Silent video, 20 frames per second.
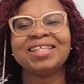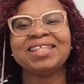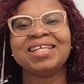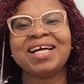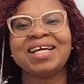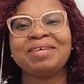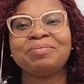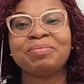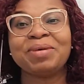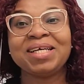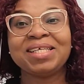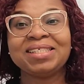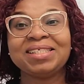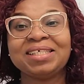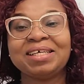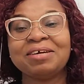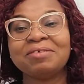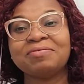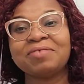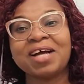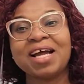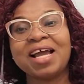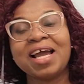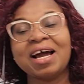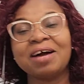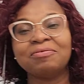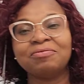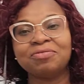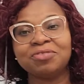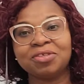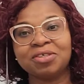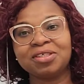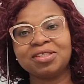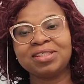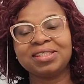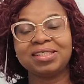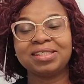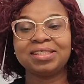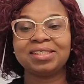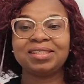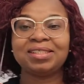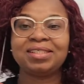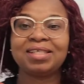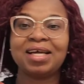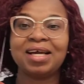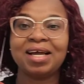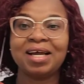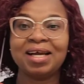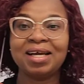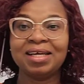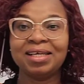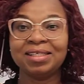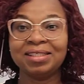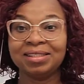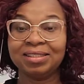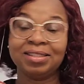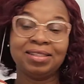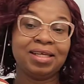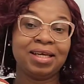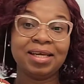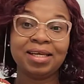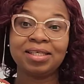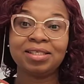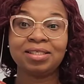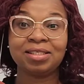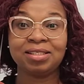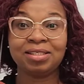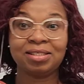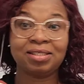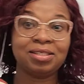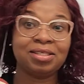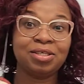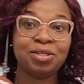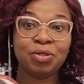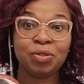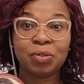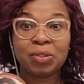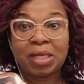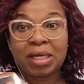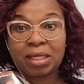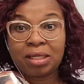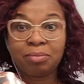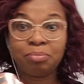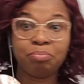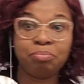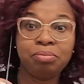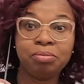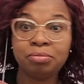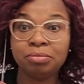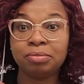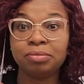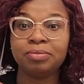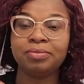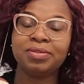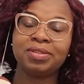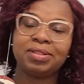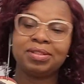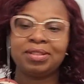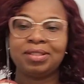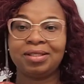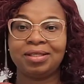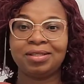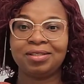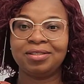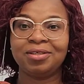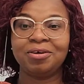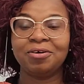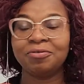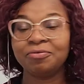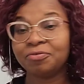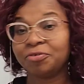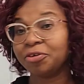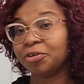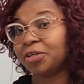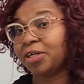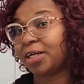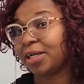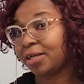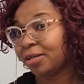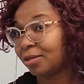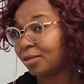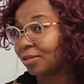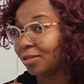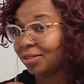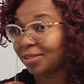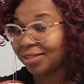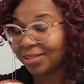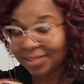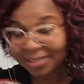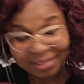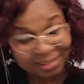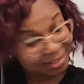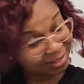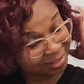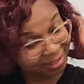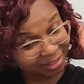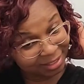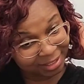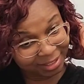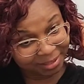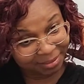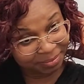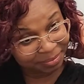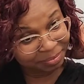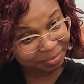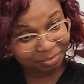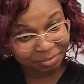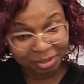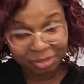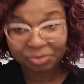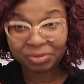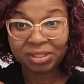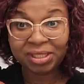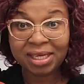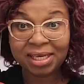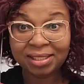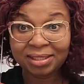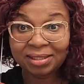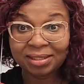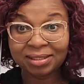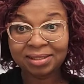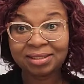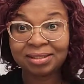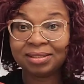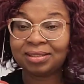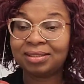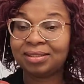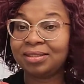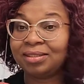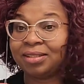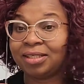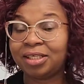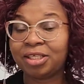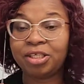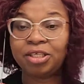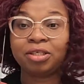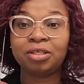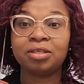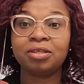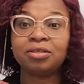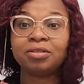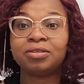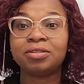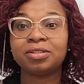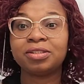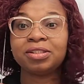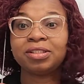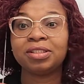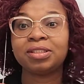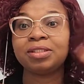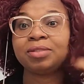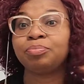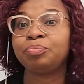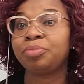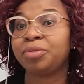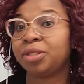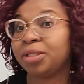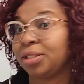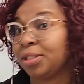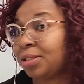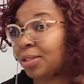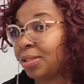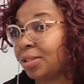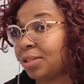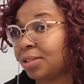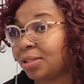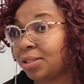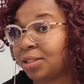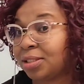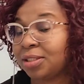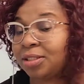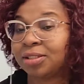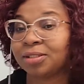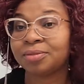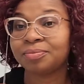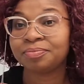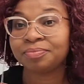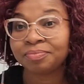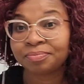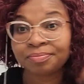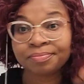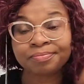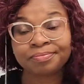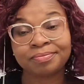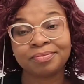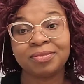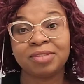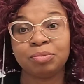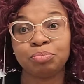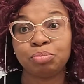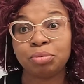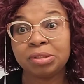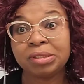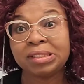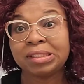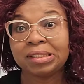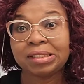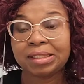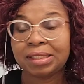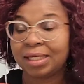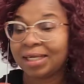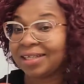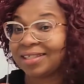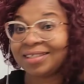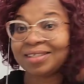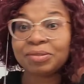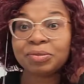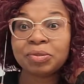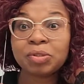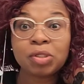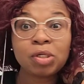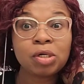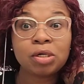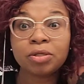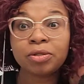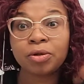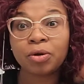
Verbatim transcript: like myself, I have toddlers and they can easily go like boom, off your head goes, you know. But without secured pins, you know, they pull it and it will go